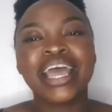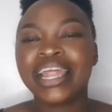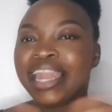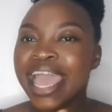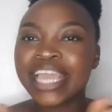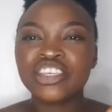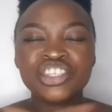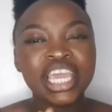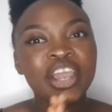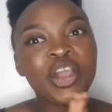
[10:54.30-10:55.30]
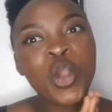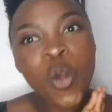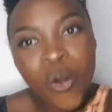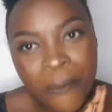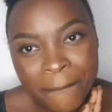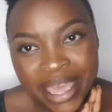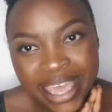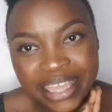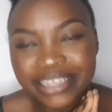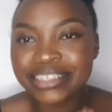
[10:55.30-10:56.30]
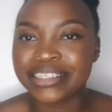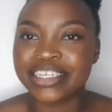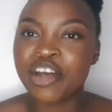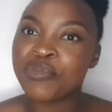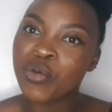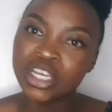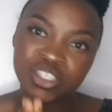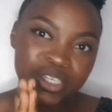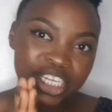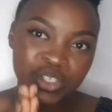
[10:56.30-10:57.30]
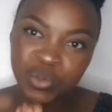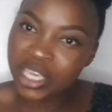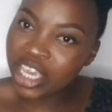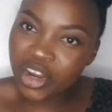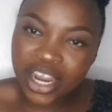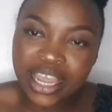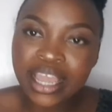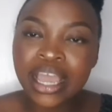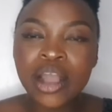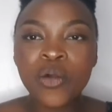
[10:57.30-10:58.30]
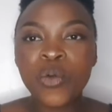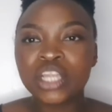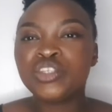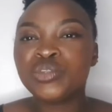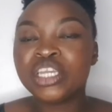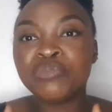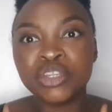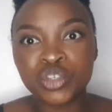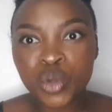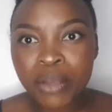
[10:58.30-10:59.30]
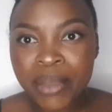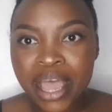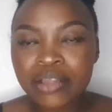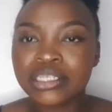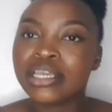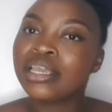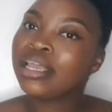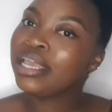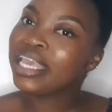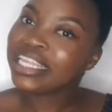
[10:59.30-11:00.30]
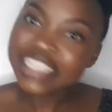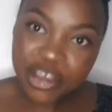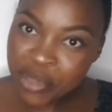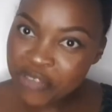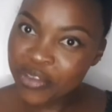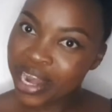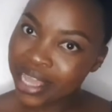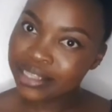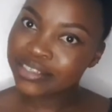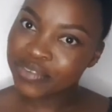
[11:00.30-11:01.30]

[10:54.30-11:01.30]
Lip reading: like, share, comment. Tell me what you need to hear, what you need me to talk about. Tell me if you like this